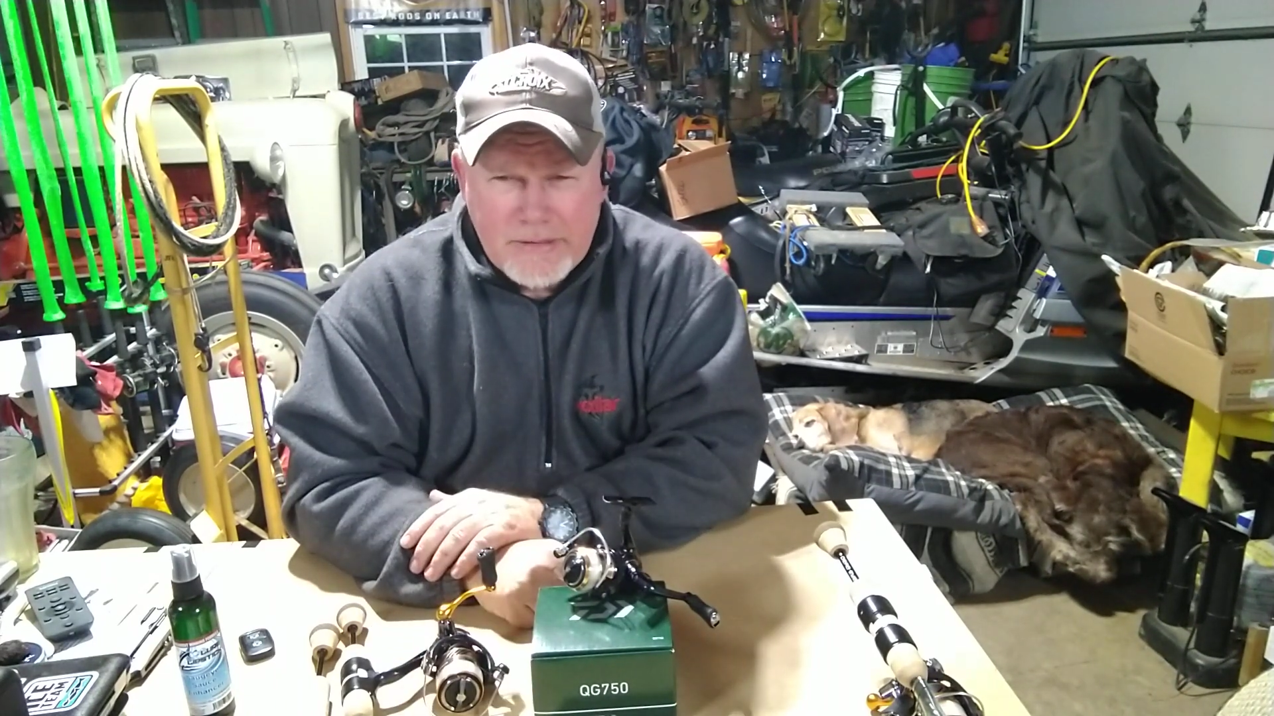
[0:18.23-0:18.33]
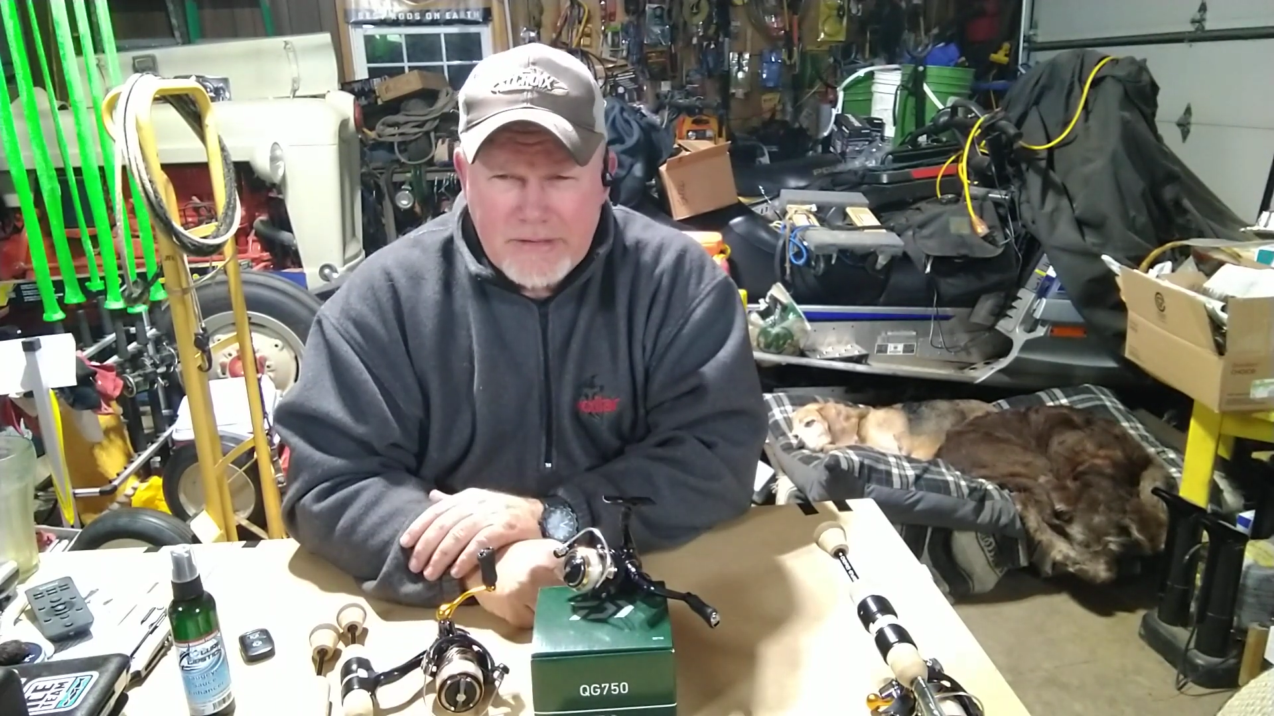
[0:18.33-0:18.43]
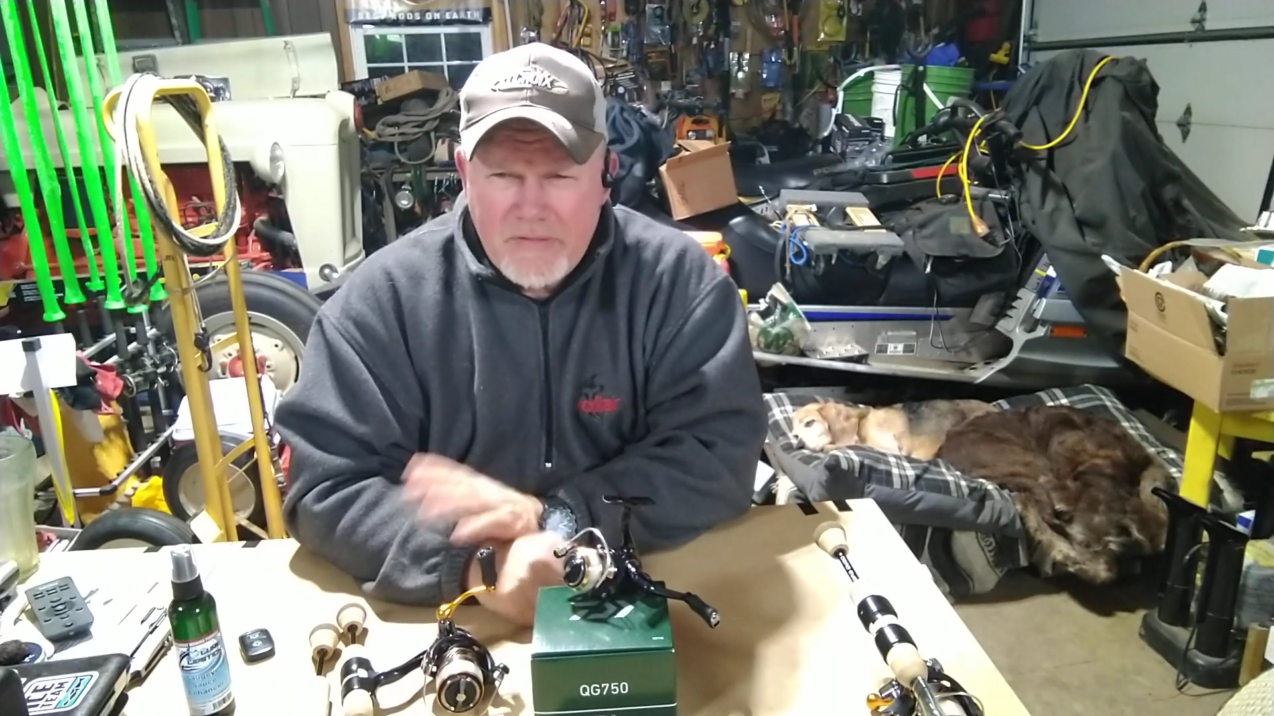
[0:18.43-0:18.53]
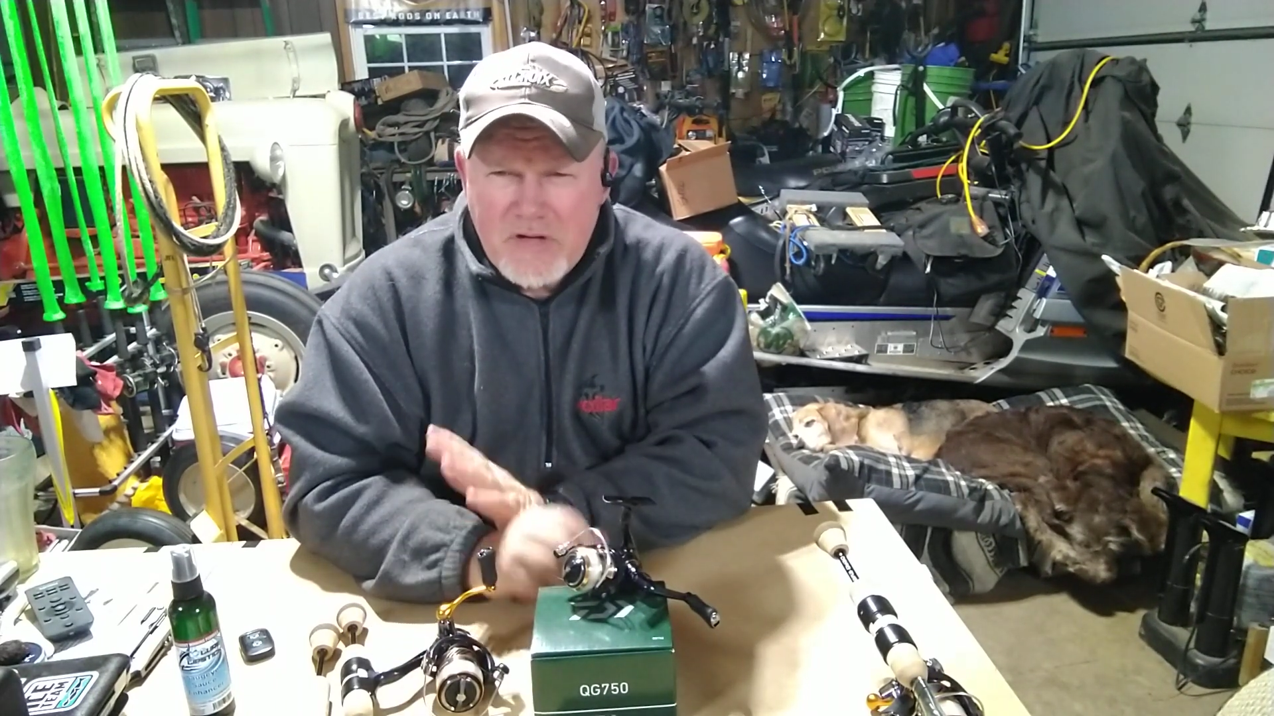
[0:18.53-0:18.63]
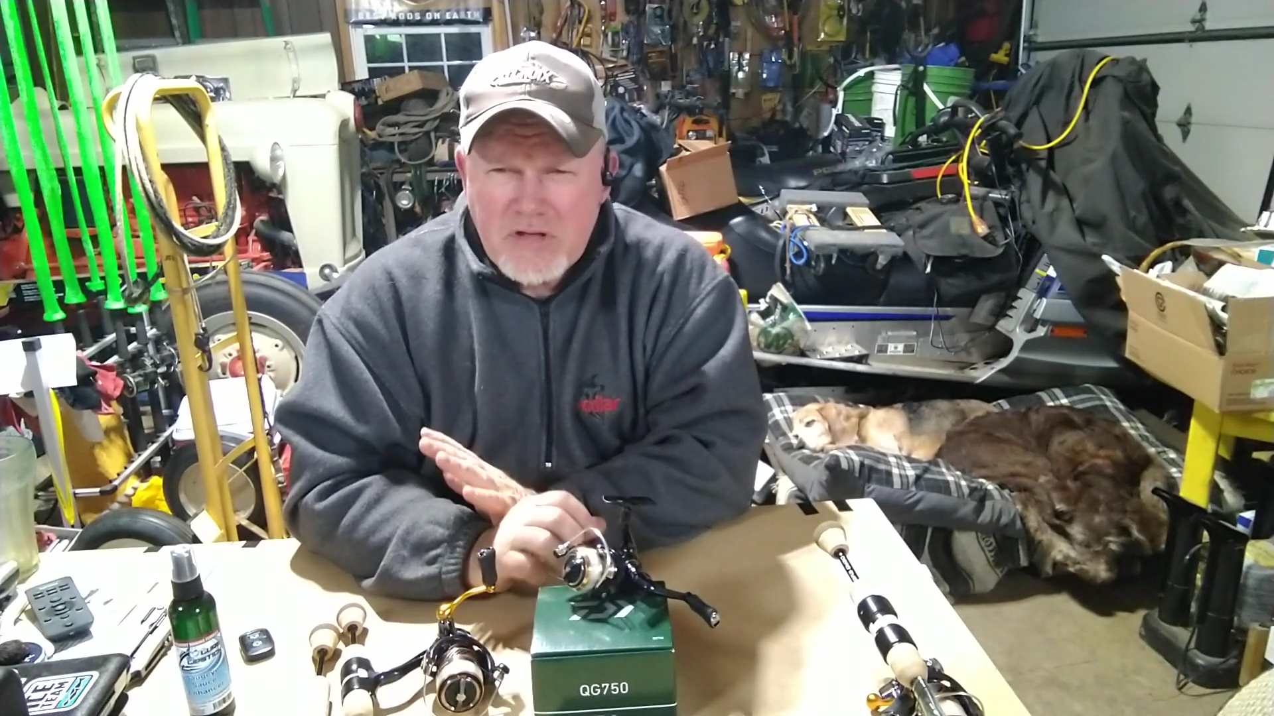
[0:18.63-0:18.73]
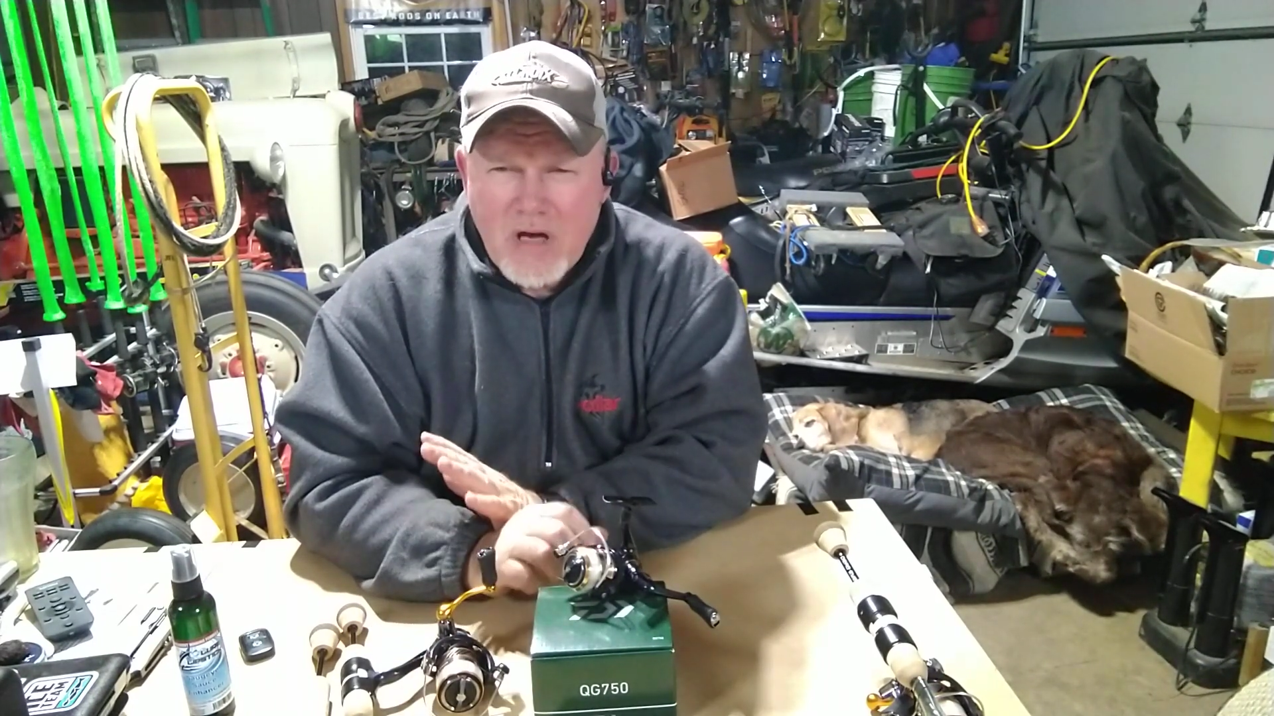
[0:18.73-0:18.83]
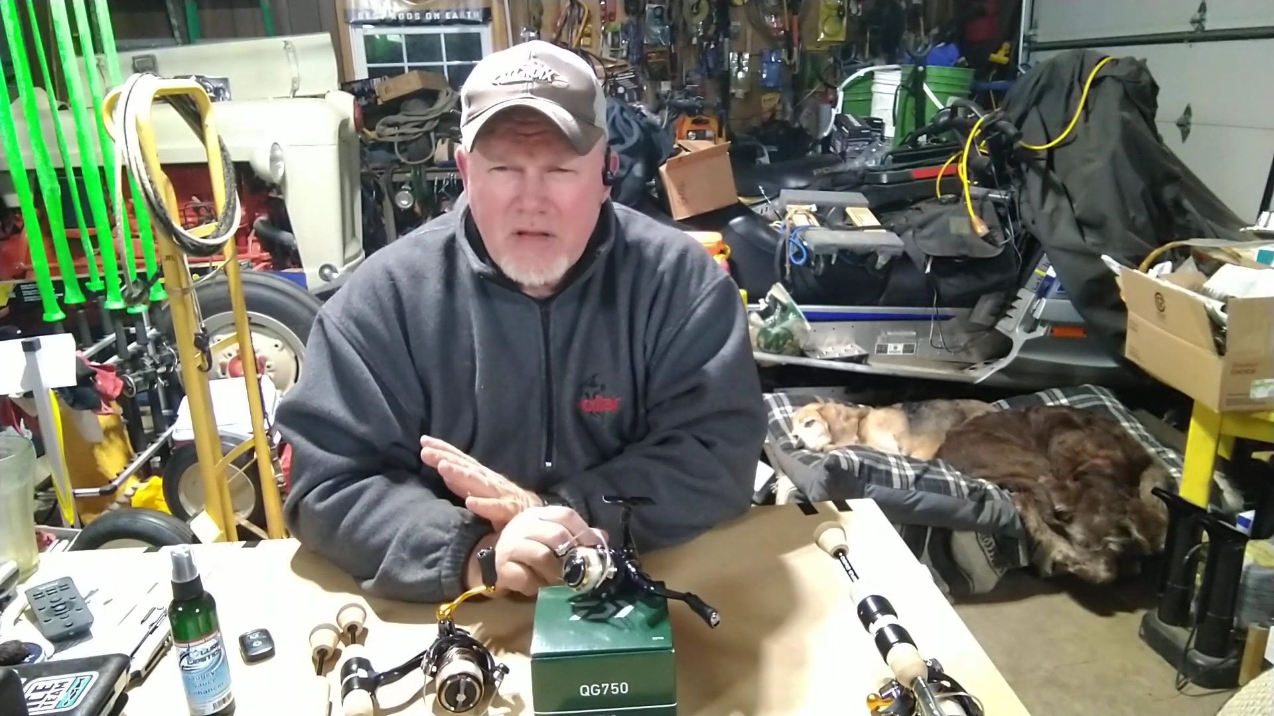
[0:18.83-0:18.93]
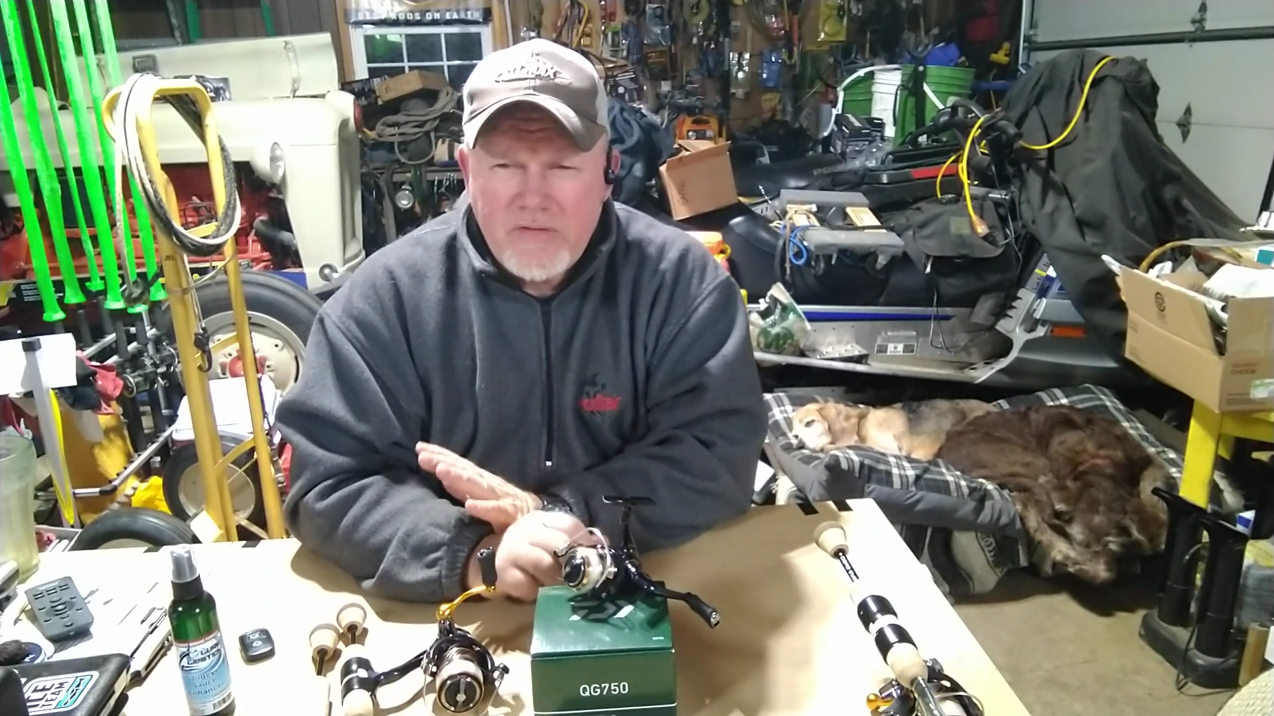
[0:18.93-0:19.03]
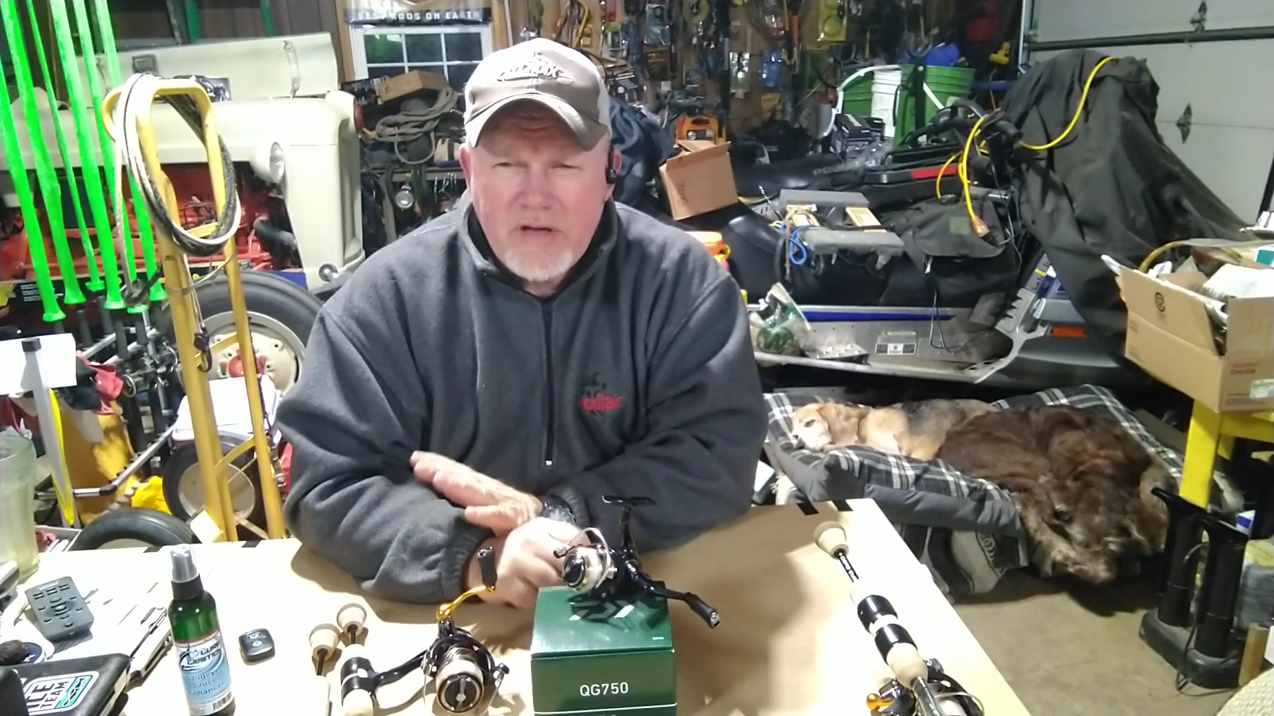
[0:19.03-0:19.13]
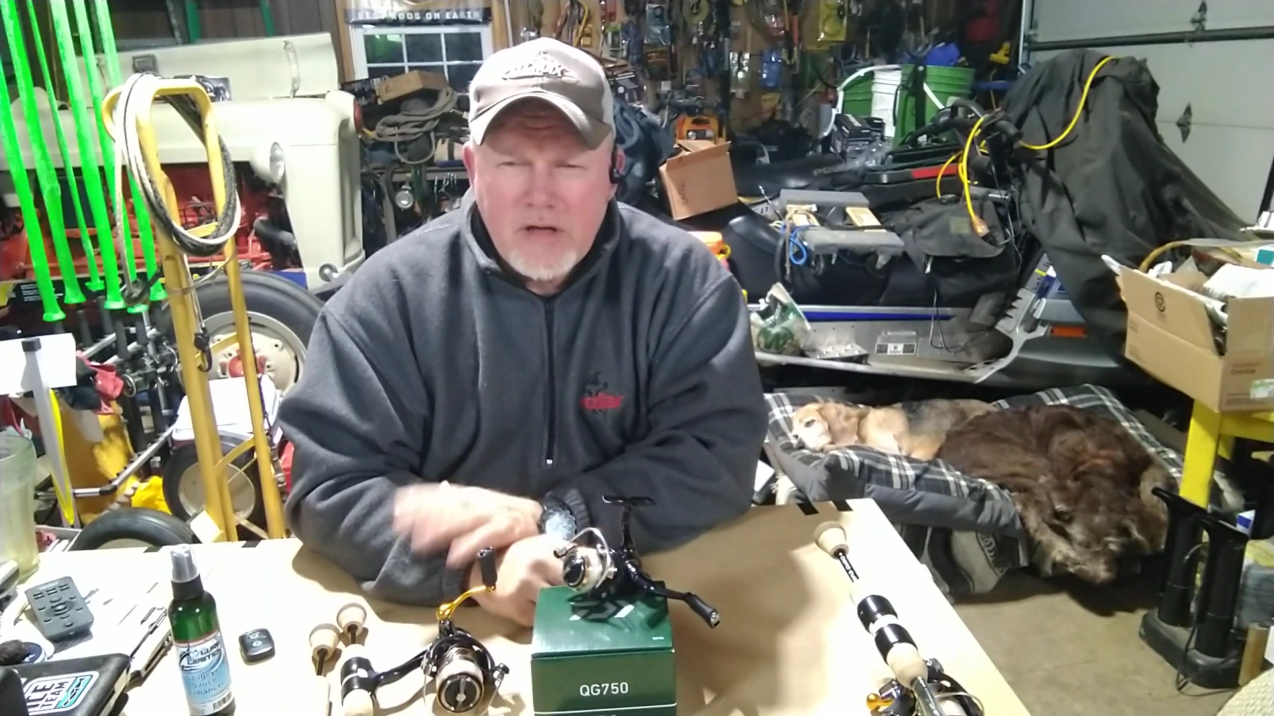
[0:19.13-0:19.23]
If you saw
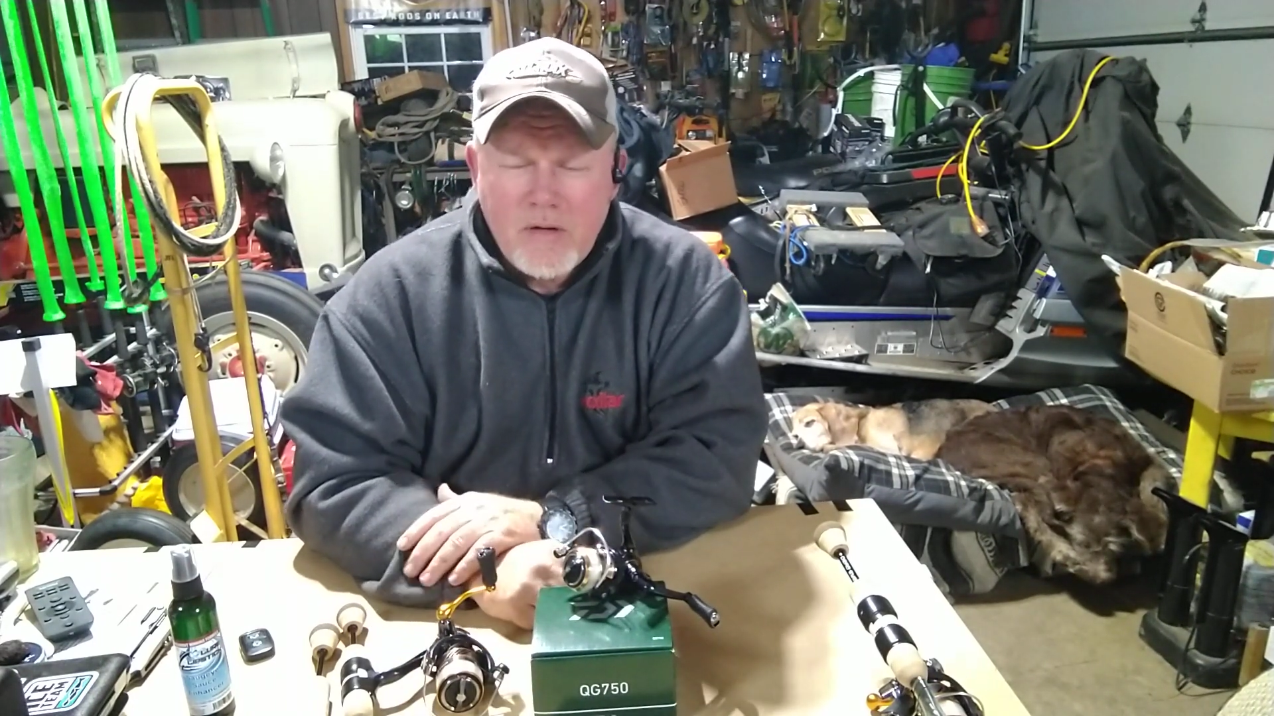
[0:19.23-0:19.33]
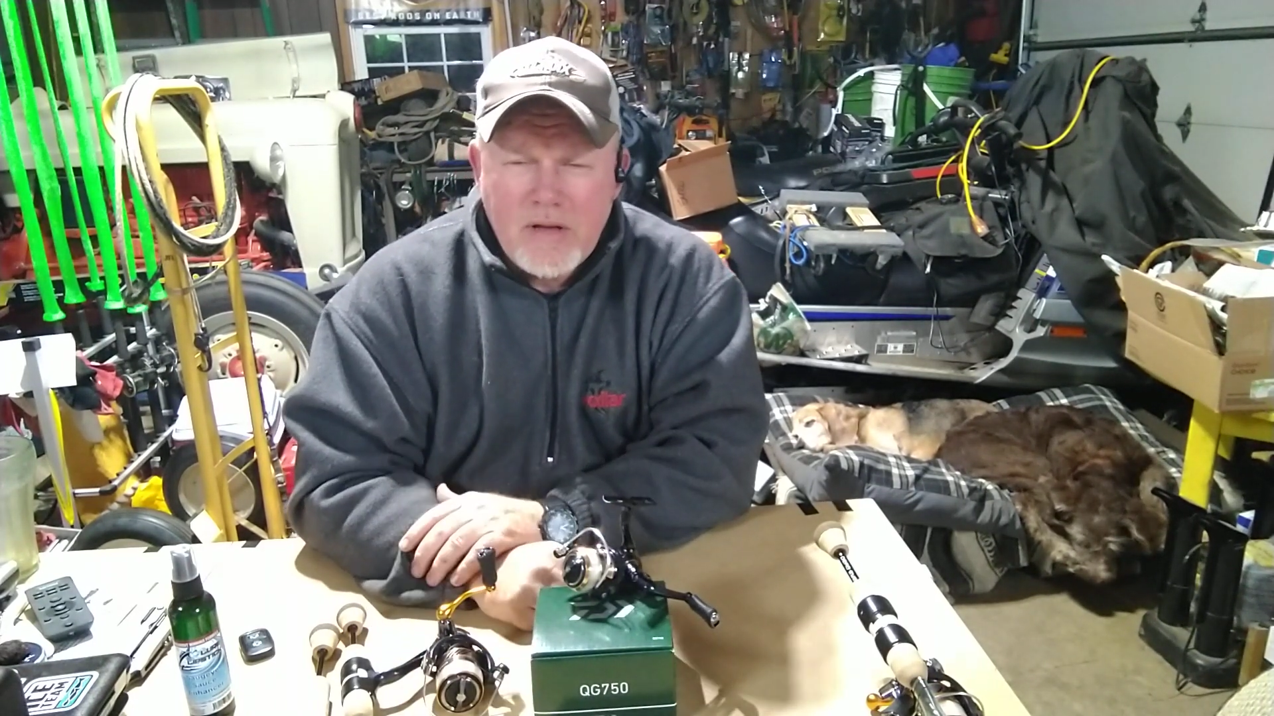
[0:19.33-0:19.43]
the video